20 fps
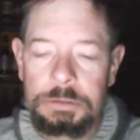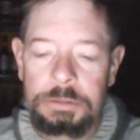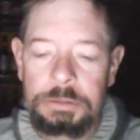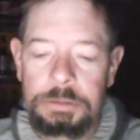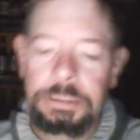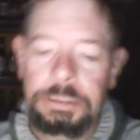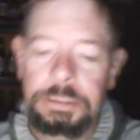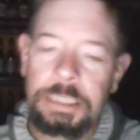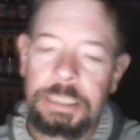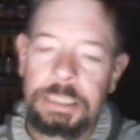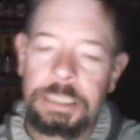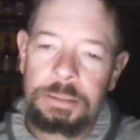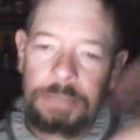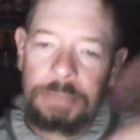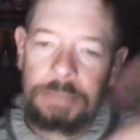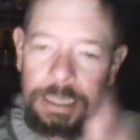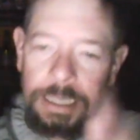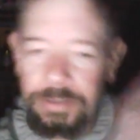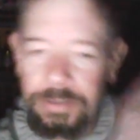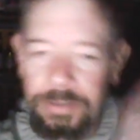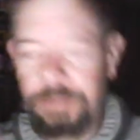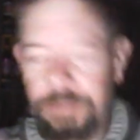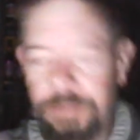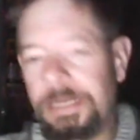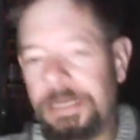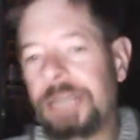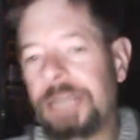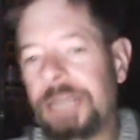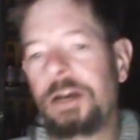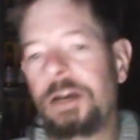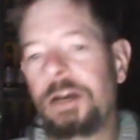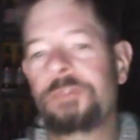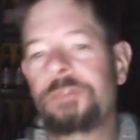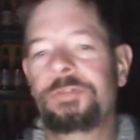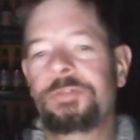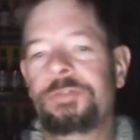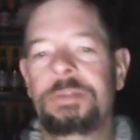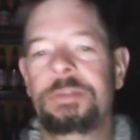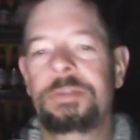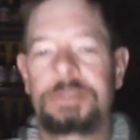then I can take your mind
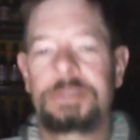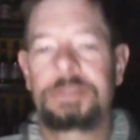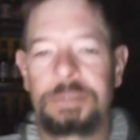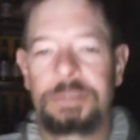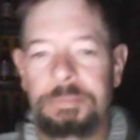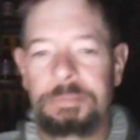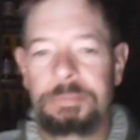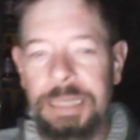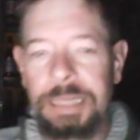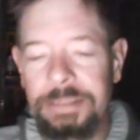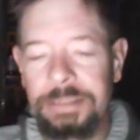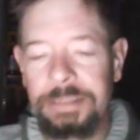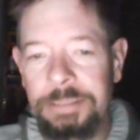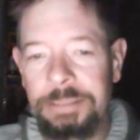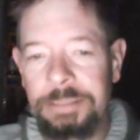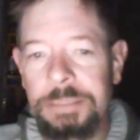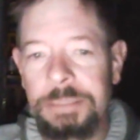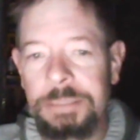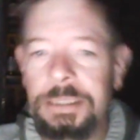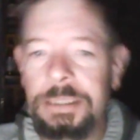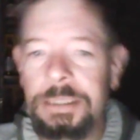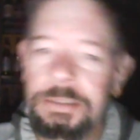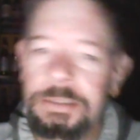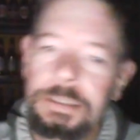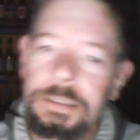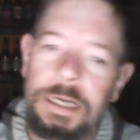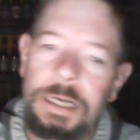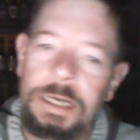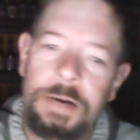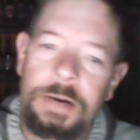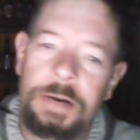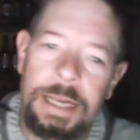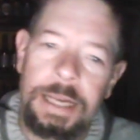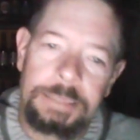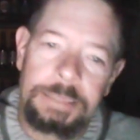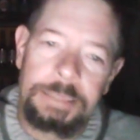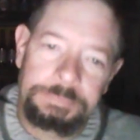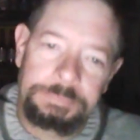off my dilemma. All right.